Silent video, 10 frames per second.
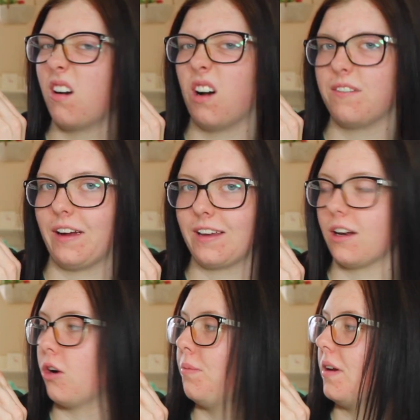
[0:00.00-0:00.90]
Oh, if I
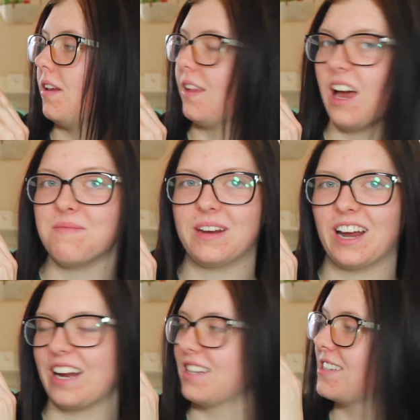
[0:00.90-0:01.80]
can open it, that'd be
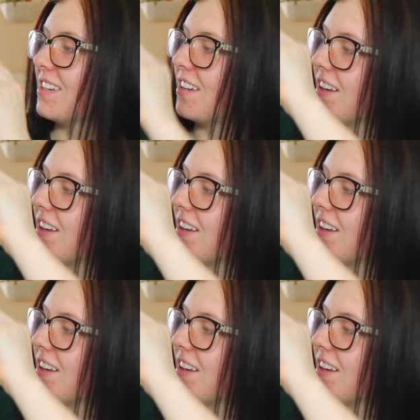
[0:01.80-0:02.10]
nice.